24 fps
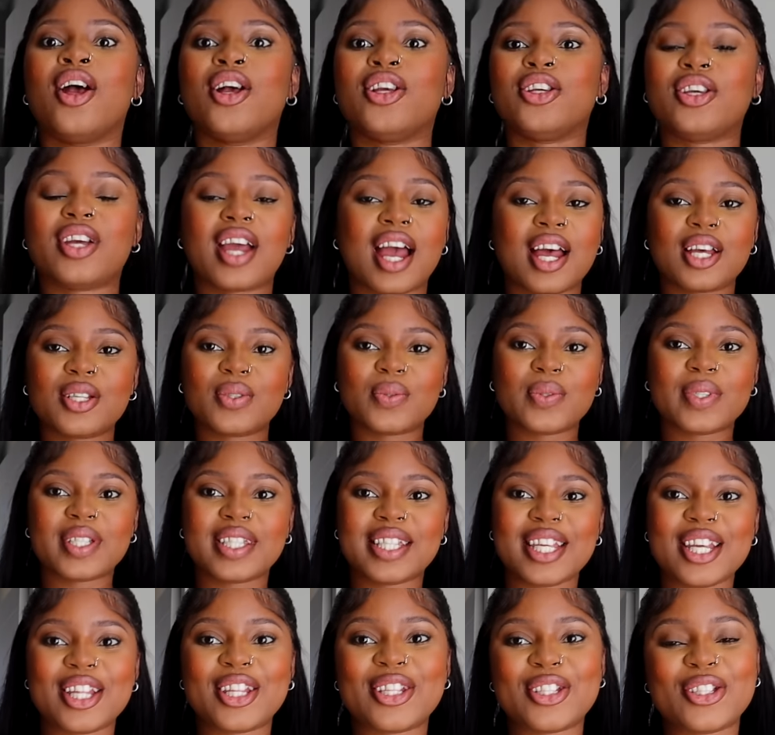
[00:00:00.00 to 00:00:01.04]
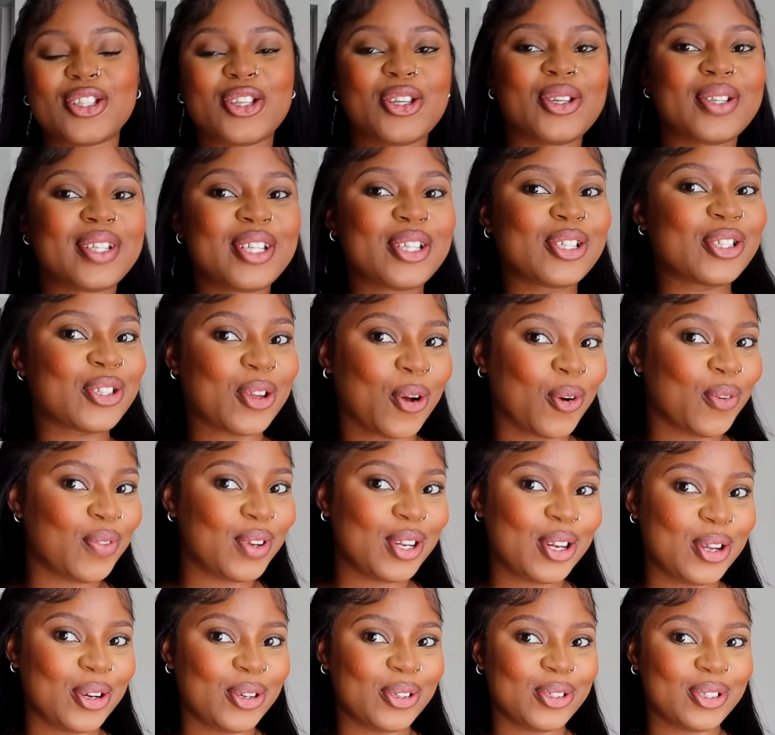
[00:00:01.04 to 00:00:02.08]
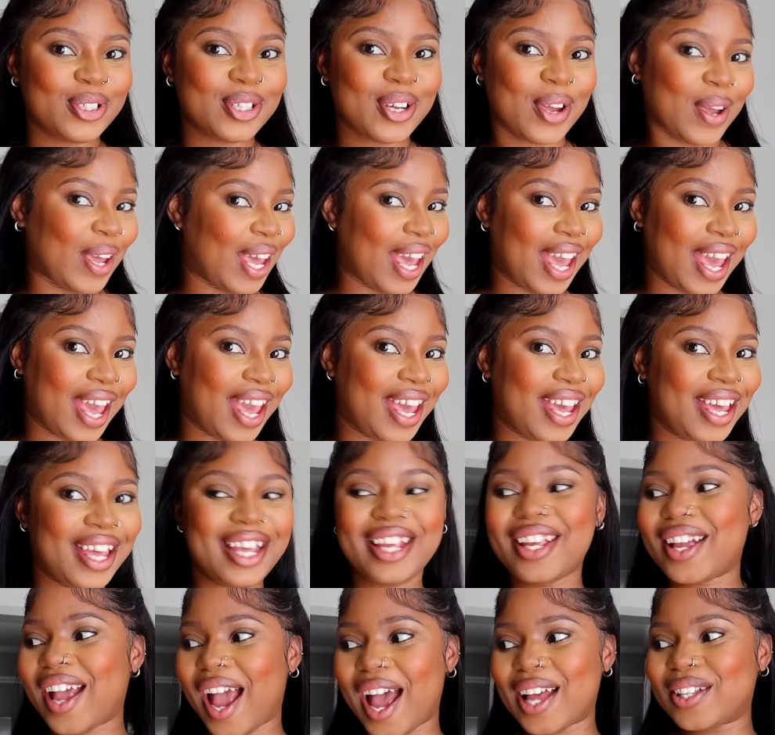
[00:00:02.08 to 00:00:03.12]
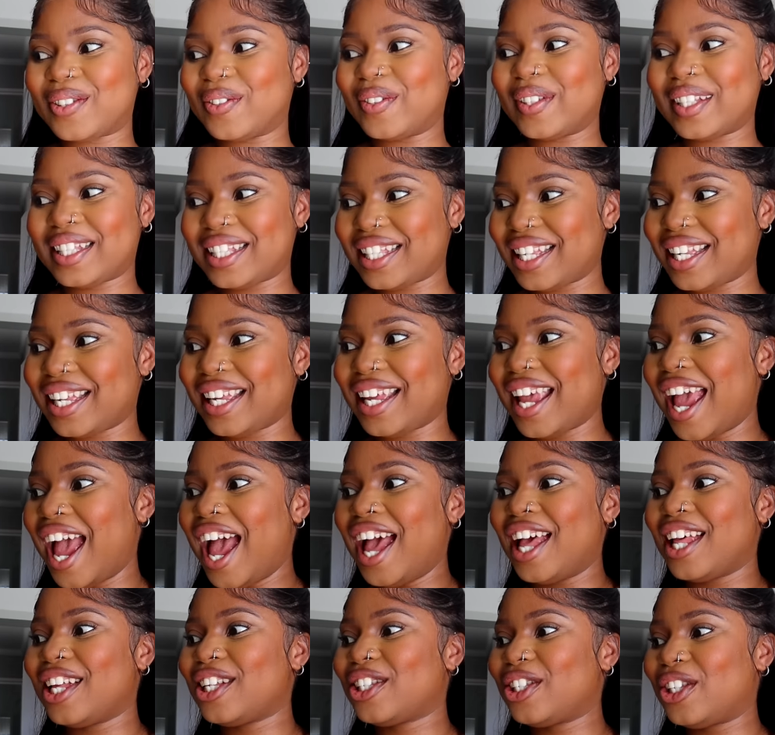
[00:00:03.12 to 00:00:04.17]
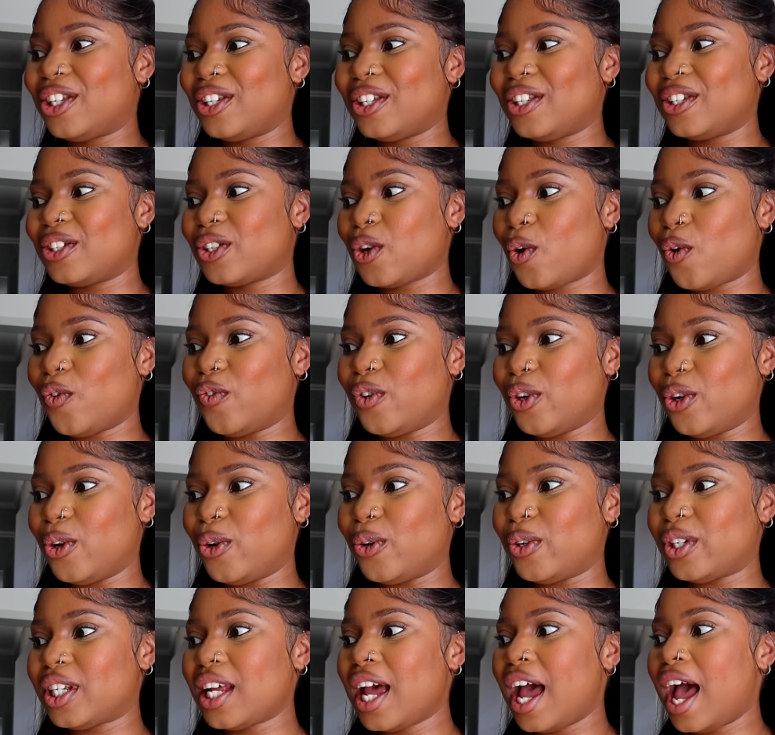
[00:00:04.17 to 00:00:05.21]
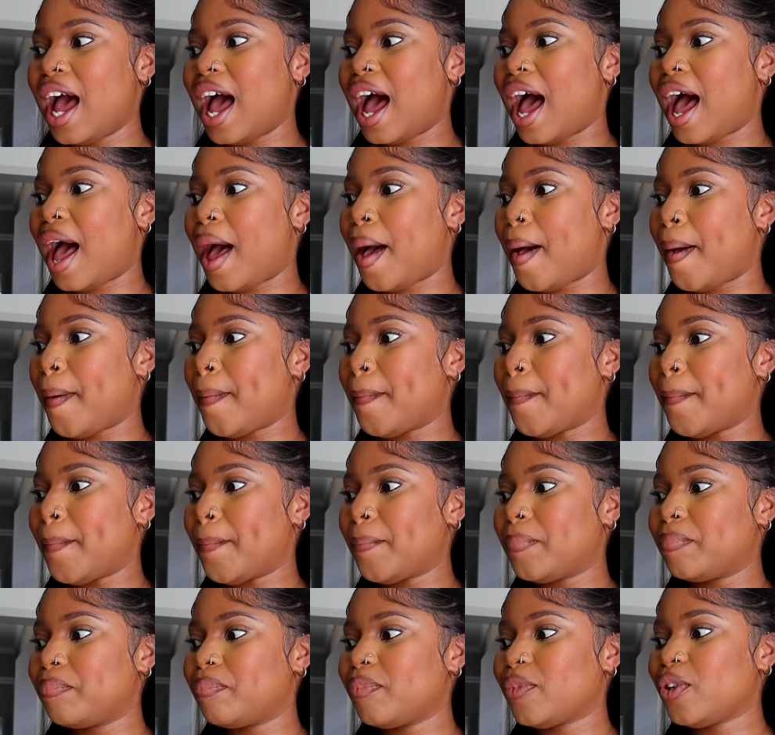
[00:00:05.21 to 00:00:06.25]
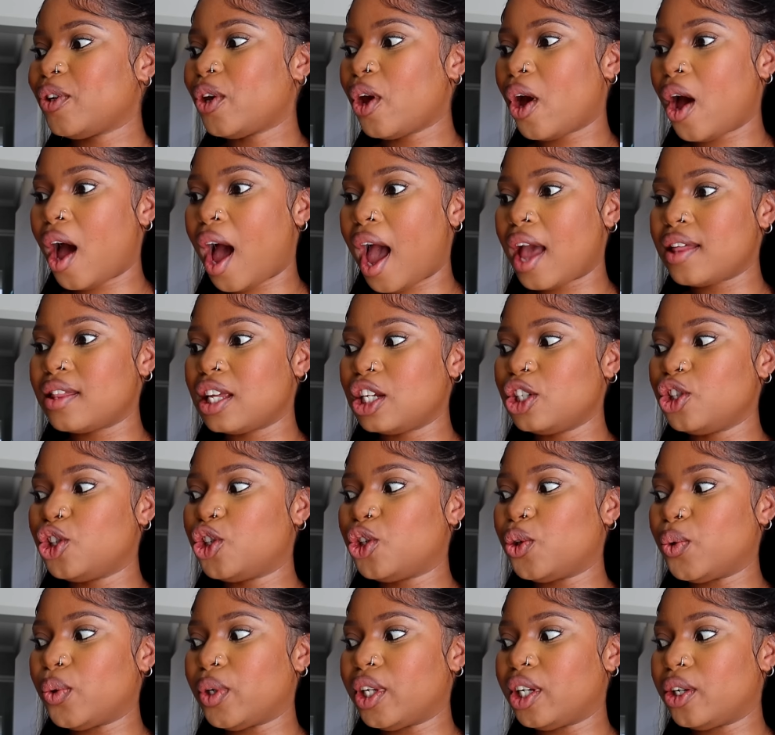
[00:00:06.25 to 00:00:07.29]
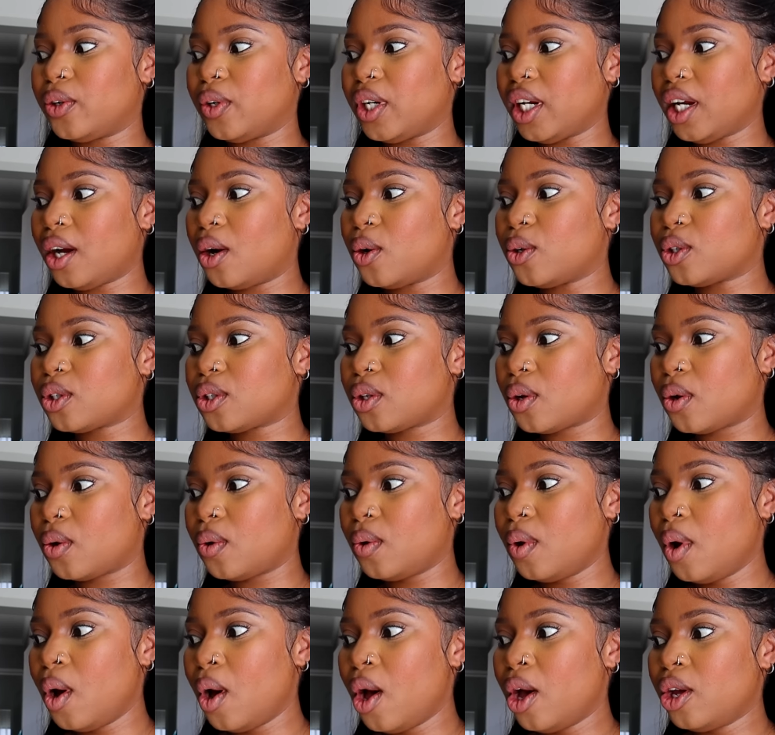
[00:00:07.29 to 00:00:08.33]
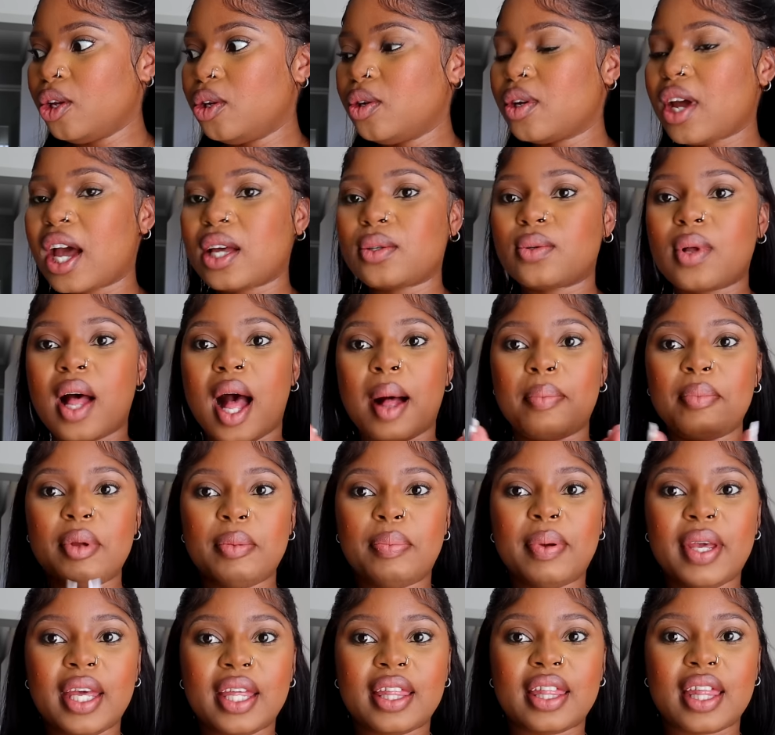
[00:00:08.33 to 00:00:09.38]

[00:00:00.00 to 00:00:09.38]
you guys will see this cuteness overload, okay? You guys will see this cuteness overload. Yeah, and then jewelry also, you guys will help me pick